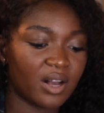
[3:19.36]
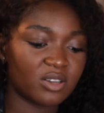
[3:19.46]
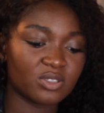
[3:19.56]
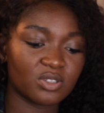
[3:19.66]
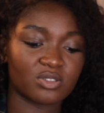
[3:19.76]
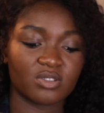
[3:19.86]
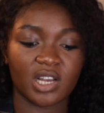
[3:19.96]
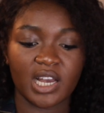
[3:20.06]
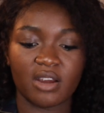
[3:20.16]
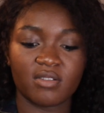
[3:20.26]
also do
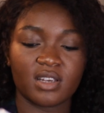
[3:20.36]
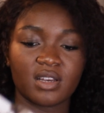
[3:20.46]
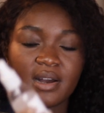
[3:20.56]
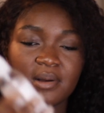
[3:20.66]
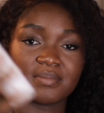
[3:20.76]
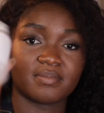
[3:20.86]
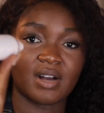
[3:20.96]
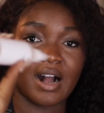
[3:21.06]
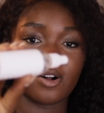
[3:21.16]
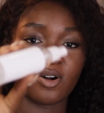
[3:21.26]
carry
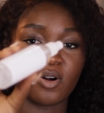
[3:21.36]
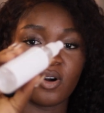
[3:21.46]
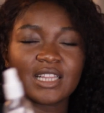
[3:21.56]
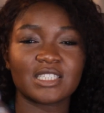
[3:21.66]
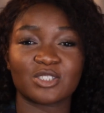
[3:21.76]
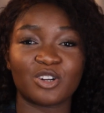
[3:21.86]
alcohol. This is